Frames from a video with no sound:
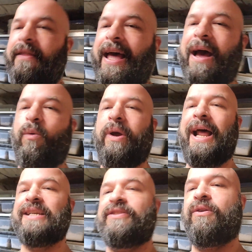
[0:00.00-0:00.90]
that when
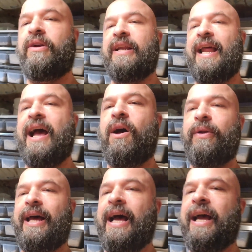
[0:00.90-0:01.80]
I started
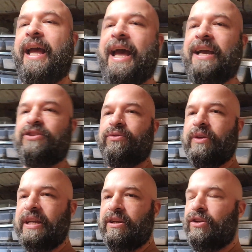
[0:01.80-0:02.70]
out, I
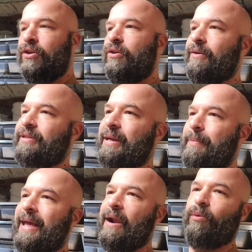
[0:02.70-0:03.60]
actually knew, I was like,
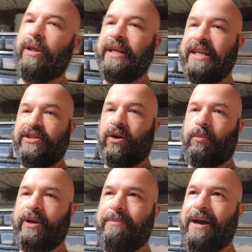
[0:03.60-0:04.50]
man, I really need to
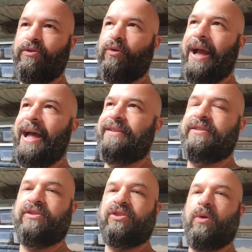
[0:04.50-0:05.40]
start breeding my own
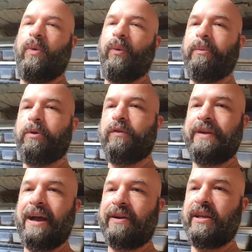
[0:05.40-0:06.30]
rats. So when we
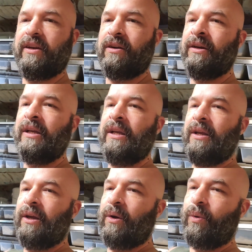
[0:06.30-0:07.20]
moved out here,
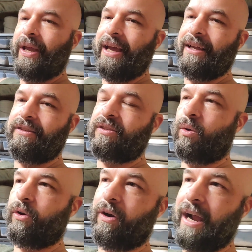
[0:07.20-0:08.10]
we had
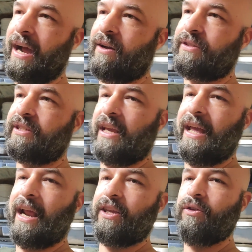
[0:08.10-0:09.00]
sold our house,
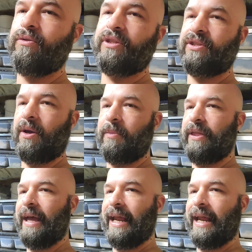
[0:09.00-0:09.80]
and I used some of